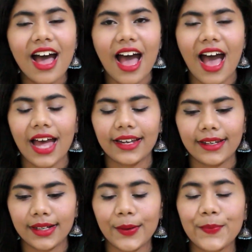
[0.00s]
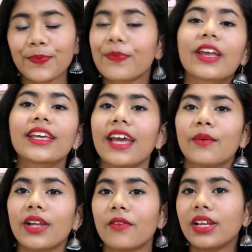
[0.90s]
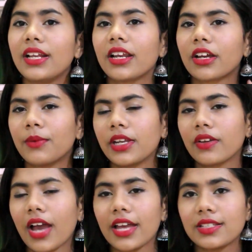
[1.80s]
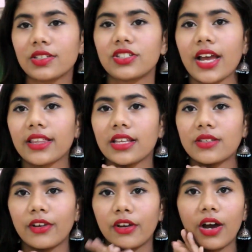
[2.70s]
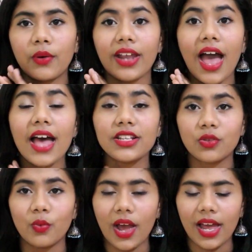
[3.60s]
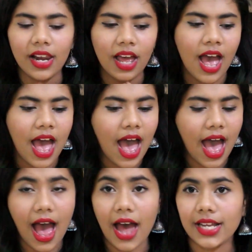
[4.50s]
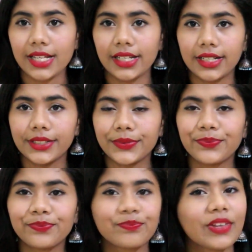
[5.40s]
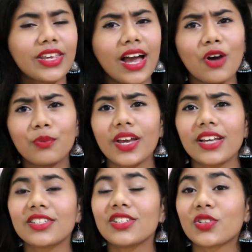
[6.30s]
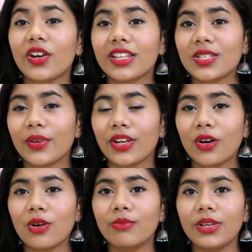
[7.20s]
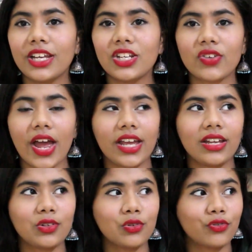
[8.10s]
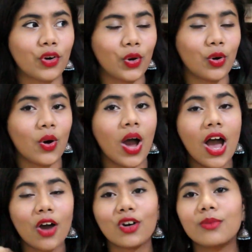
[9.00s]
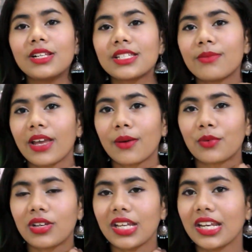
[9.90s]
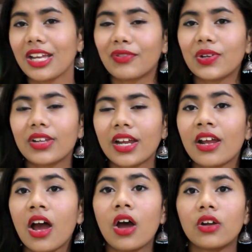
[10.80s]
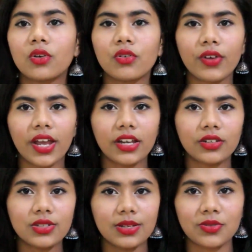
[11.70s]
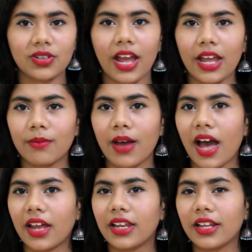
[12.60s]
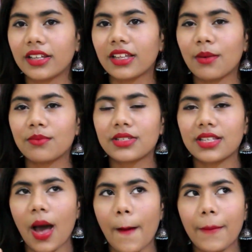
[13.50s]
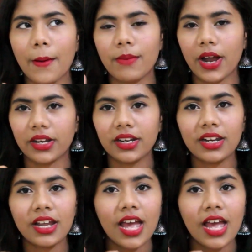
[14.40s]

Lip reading: and yeah, I would definitely recommend you guys to check this video out as well. And yeah, I hope you guys enjoyed this video, me trying to follow Komal's makeup routine. If you did, don't forget to subscribe and hit the thumbs up button,